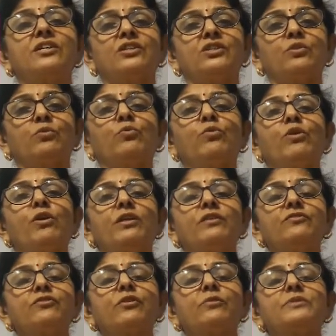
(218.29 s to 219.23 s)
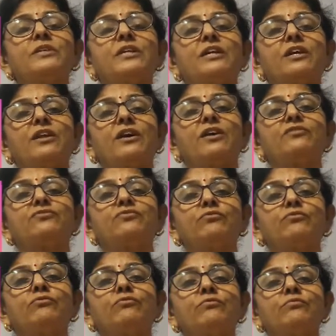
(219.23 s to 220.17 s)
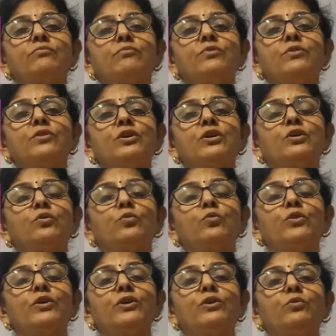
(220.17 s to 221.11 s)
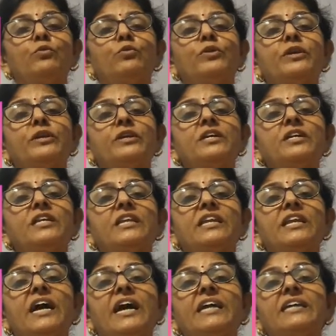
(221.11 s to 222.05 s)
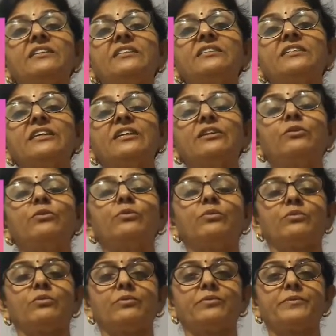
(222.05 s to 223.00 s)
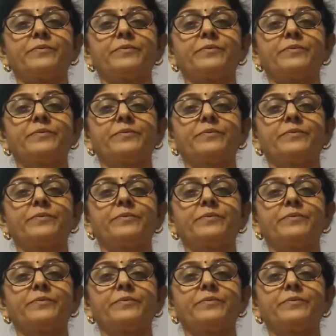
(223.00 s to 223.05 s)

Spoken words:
The walls of the classroom were looking light yellow,